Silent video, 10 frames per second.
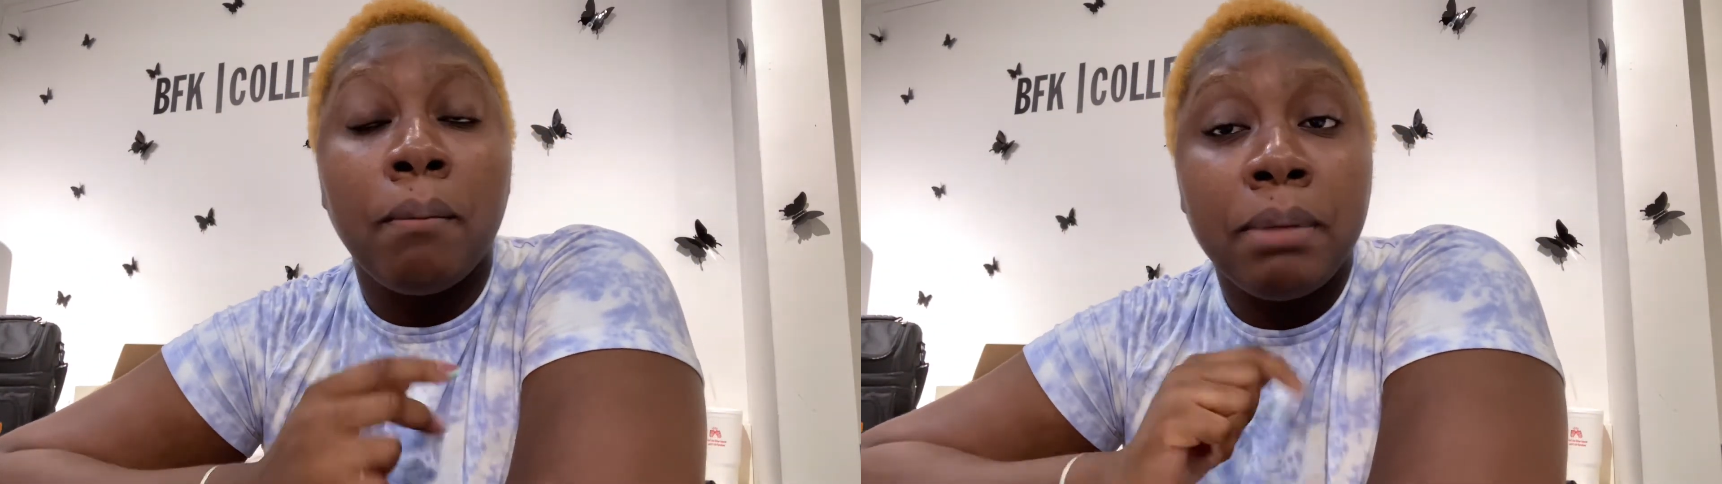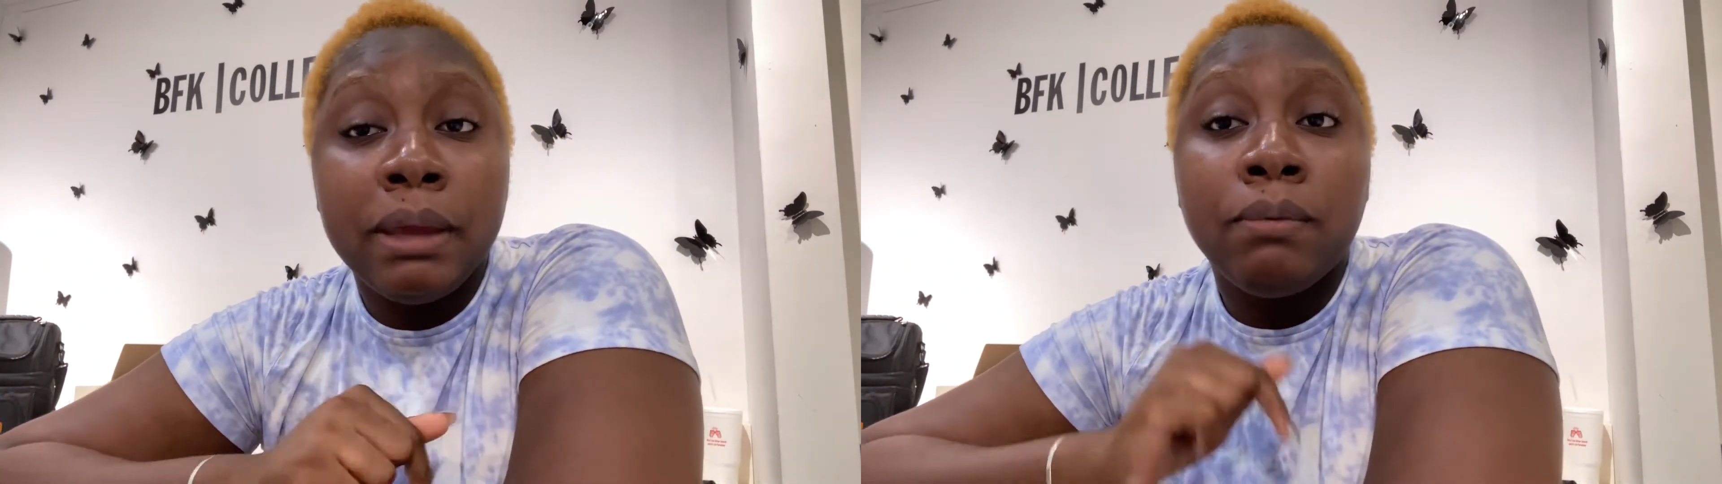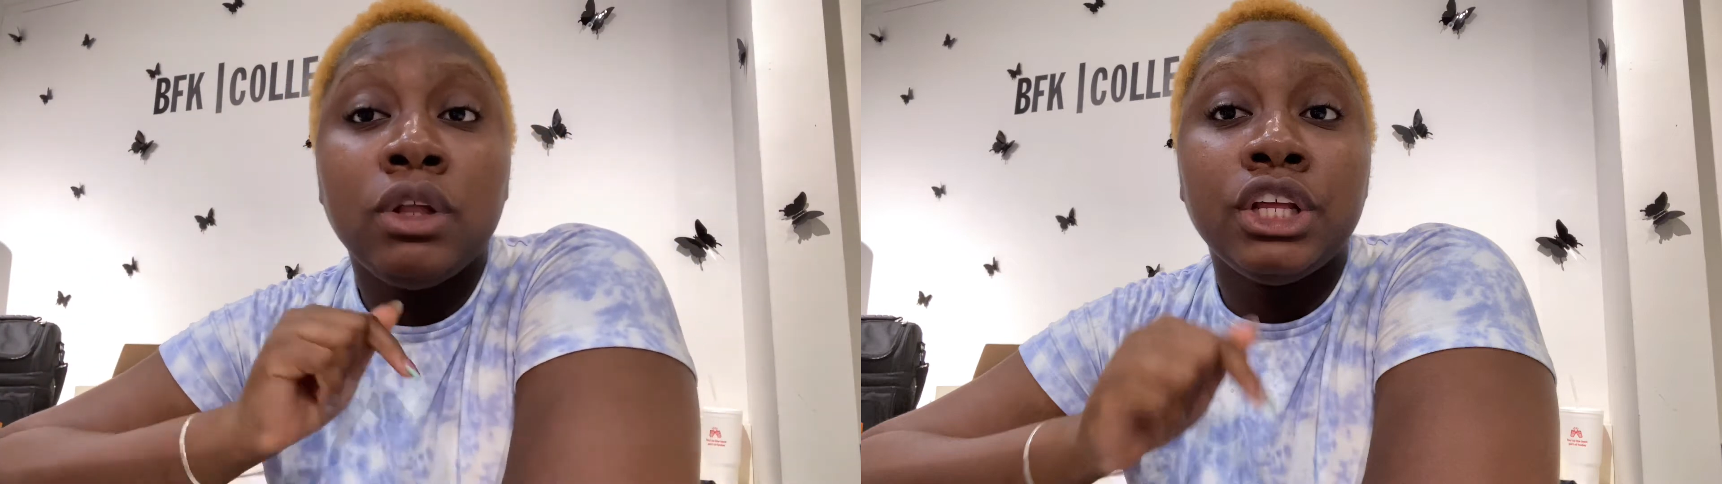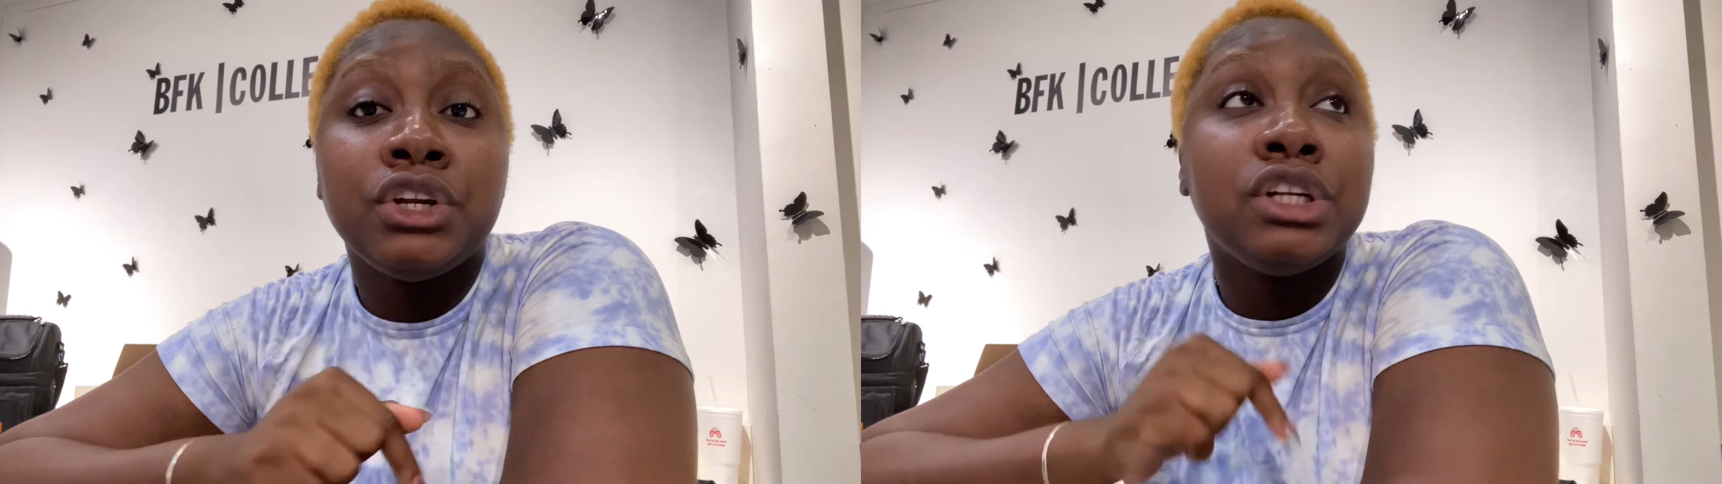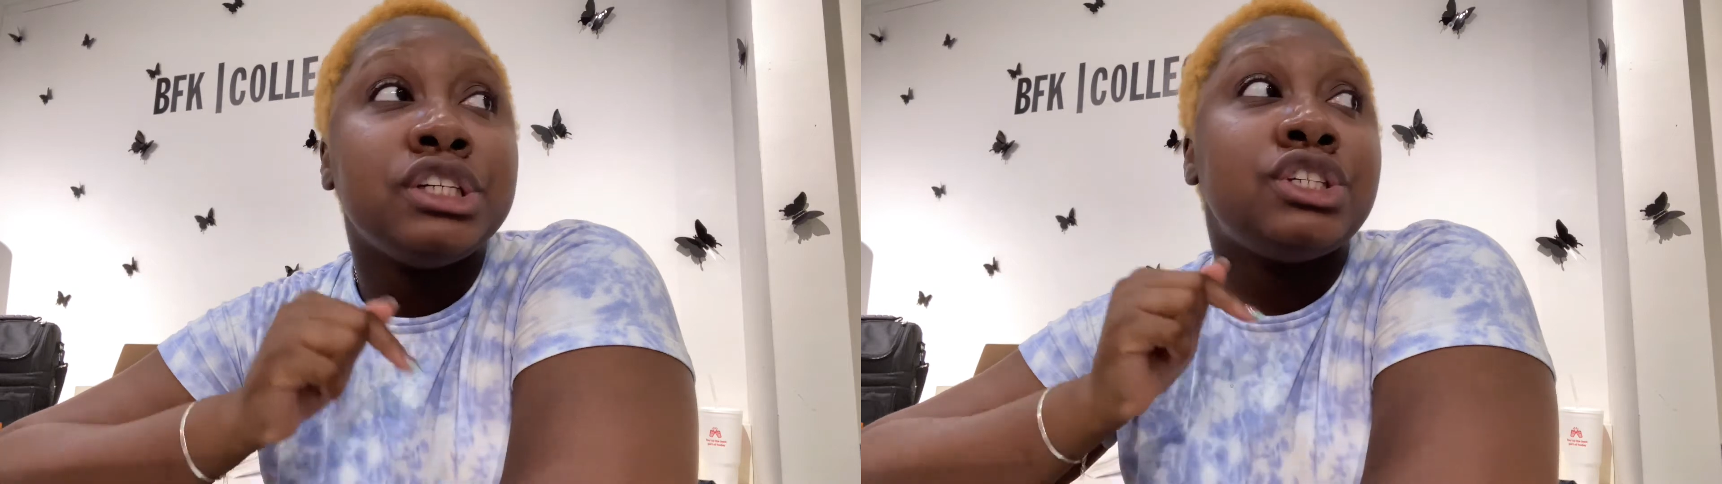People
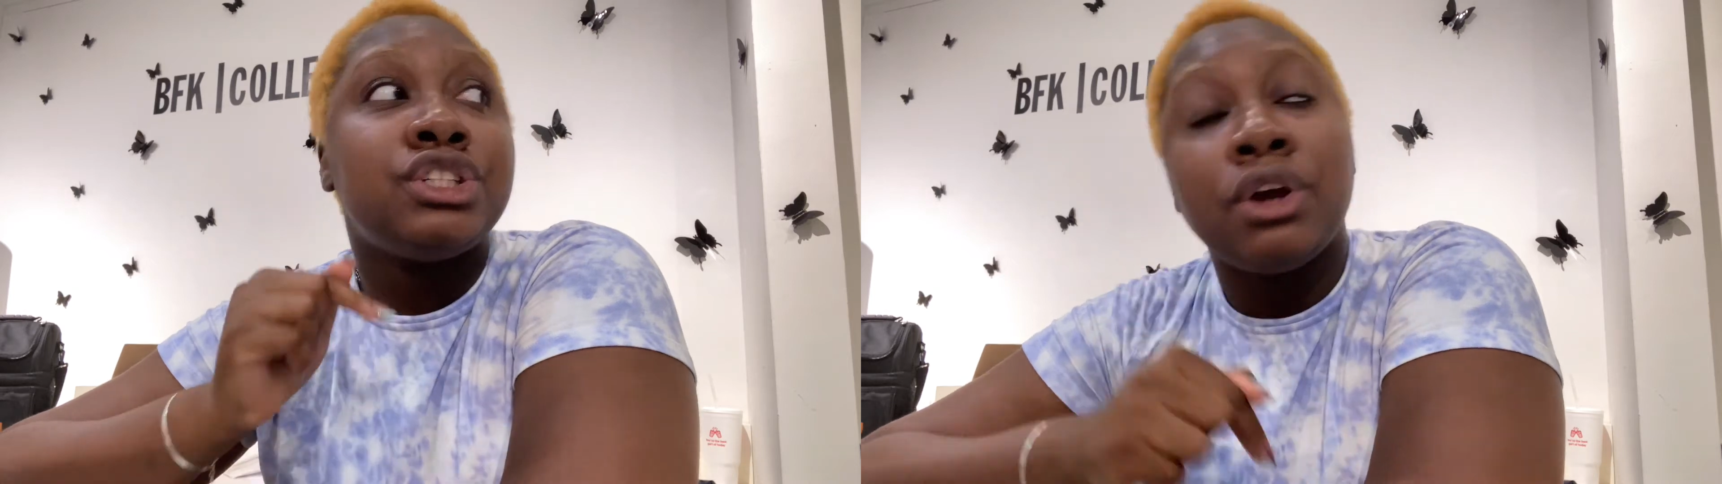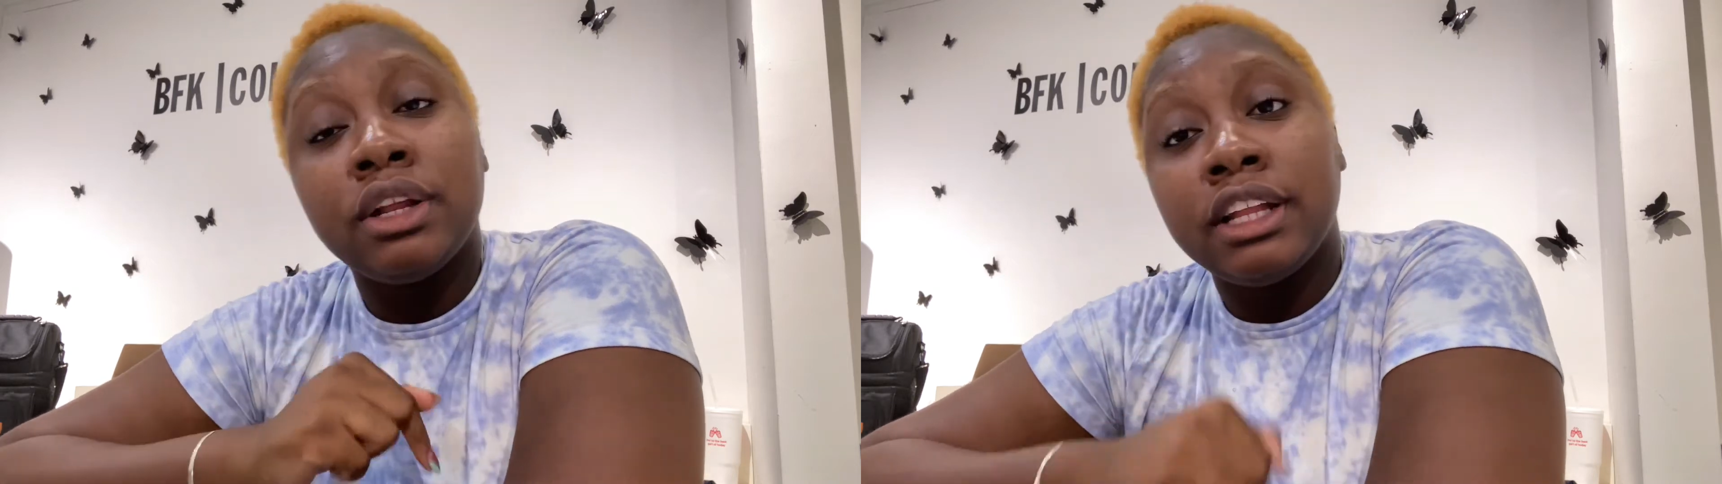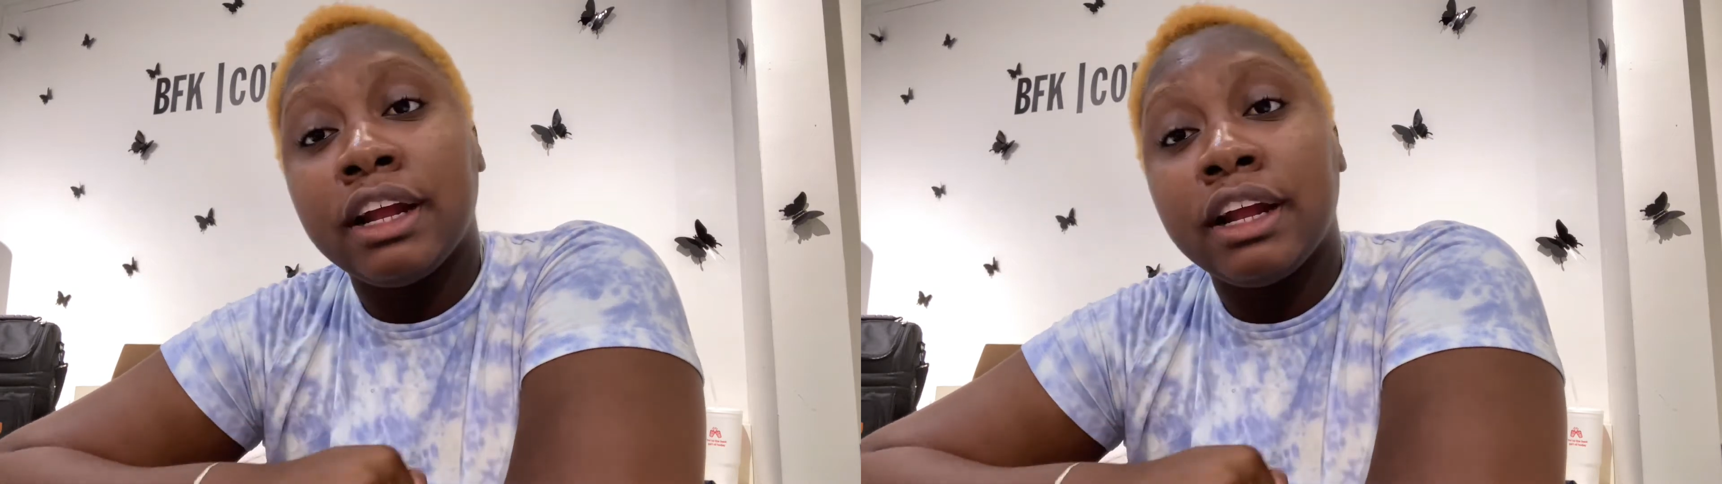literally start